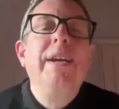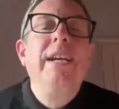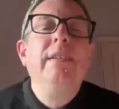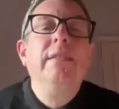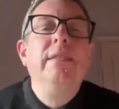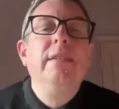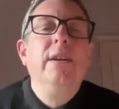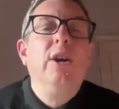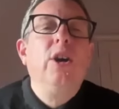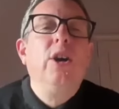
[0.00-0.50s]
I
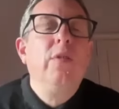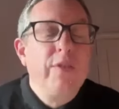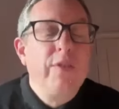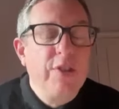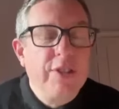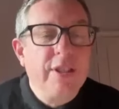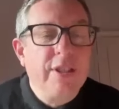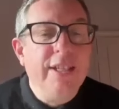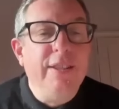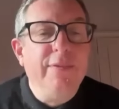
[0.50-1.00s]
mean,
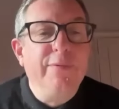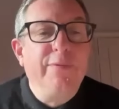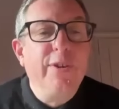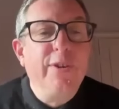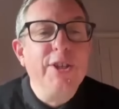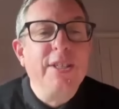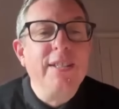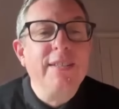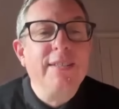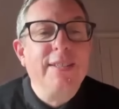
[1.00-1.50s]
obviously, the
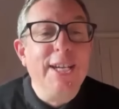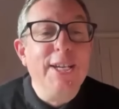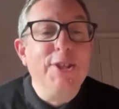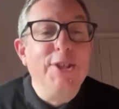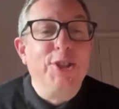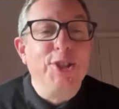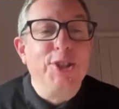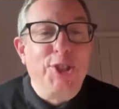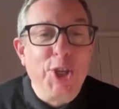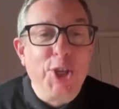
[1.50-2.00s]
first thing to say
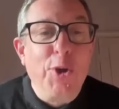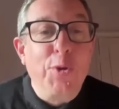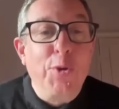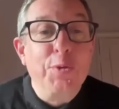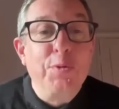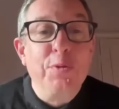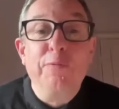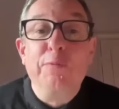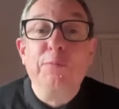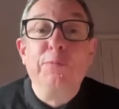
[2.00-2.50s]
is the
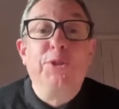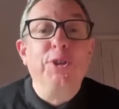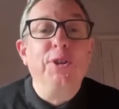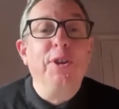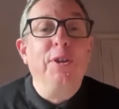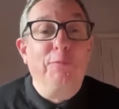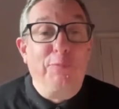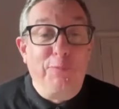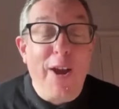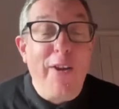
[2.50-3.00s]
songs were
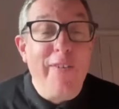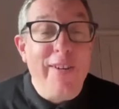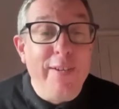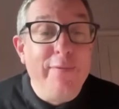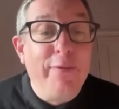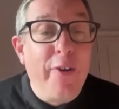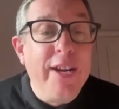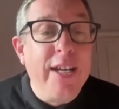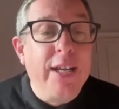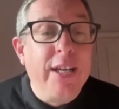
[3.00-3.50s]
very,
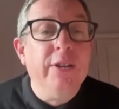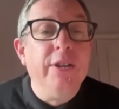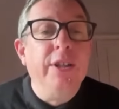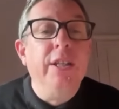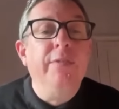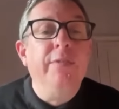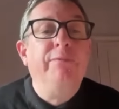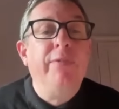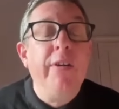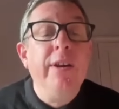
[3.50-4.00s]
very good
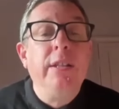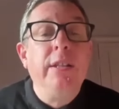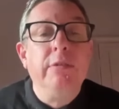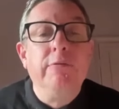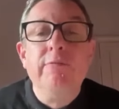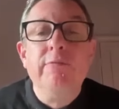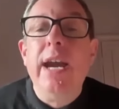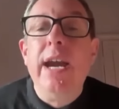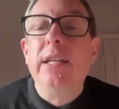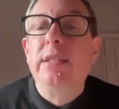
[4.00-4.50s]
and very
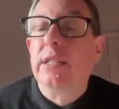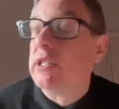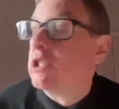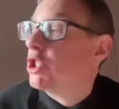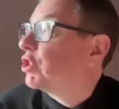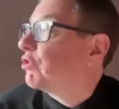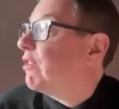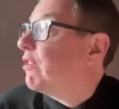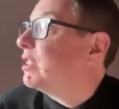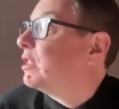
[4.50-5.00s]
direct, and
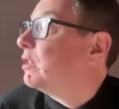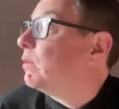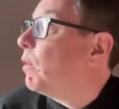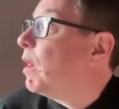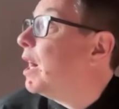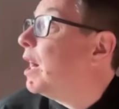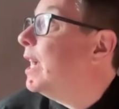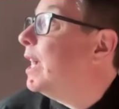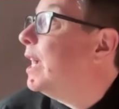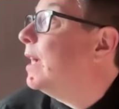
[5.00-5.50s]
straight
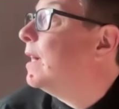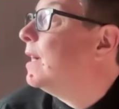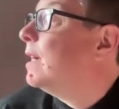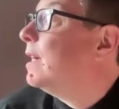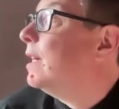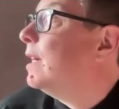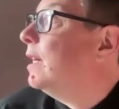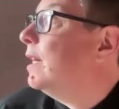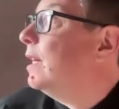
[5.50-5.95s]
away